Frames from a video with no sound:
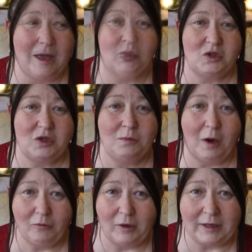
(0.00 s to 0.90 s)
So
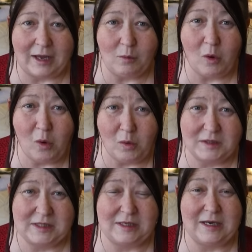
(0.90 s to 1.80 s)
tomorrow night we're
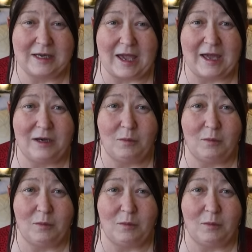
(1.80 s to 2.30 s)
hosting again,